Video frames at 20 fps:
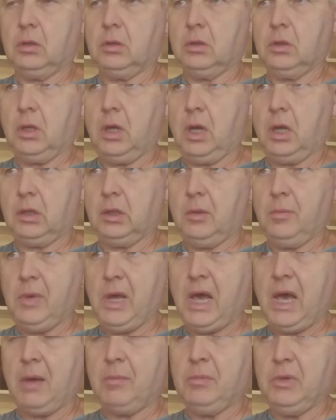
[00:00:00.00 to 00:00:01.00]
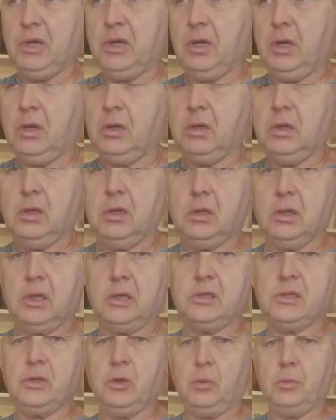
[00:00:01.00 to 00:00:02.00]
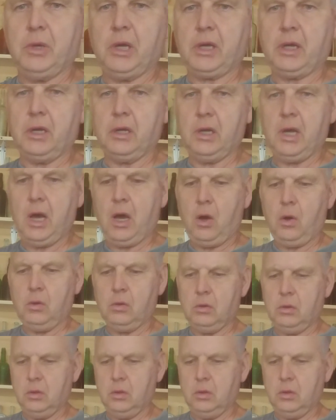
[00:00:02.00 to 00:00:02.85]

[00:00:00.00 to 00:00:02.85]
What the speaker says: Labatt beer. They still make it now.